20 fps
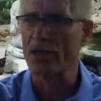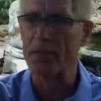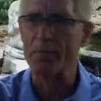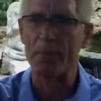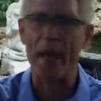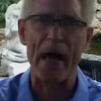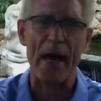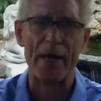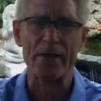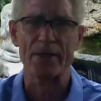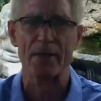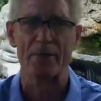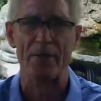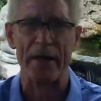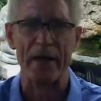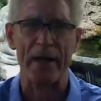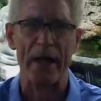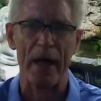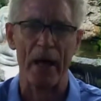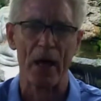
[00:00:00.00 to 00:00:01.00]
these patents are
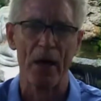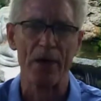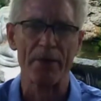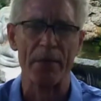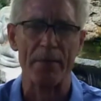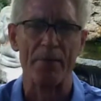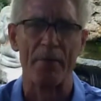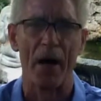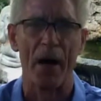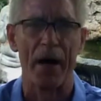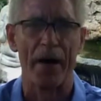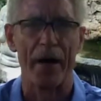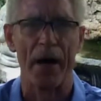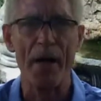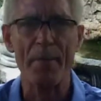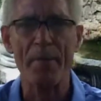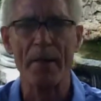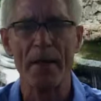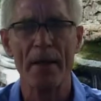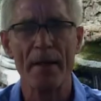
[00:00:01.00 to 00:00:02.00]
being held and bought
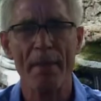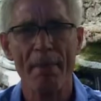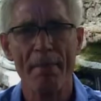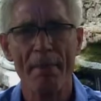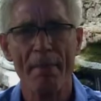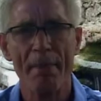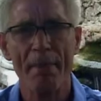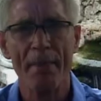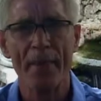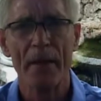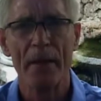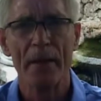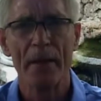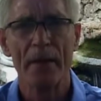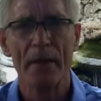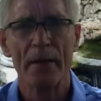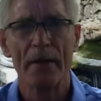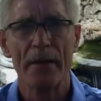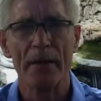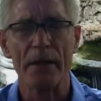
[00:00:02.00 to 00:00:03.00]
up,
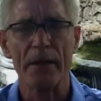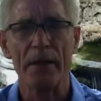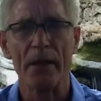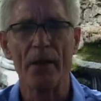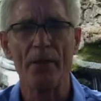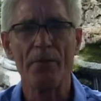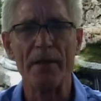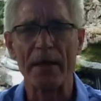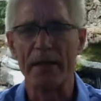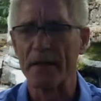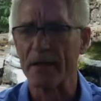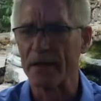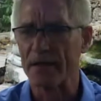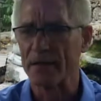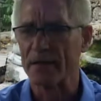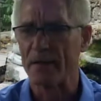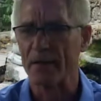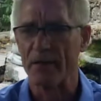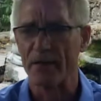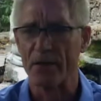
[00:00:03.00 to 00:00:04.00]
you know,
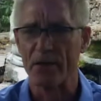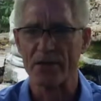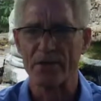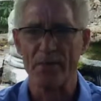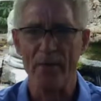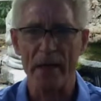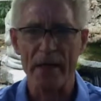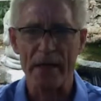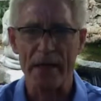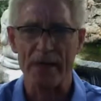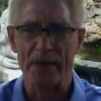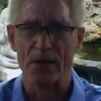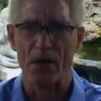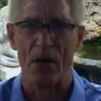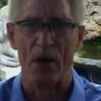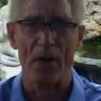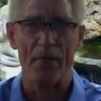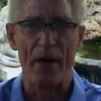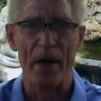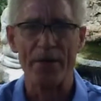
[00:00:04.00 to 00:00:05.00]
because there's money. It's
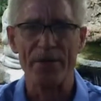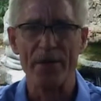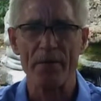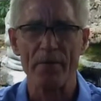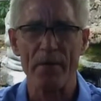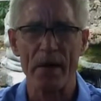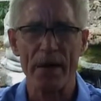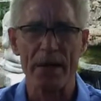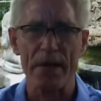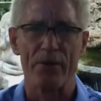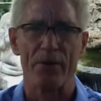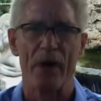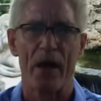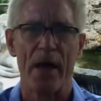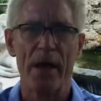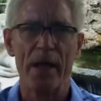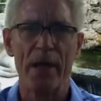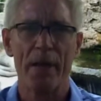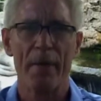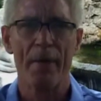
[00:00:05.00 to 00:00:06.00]
all about the money,
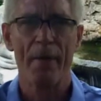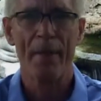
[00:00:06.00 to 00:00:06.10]
right?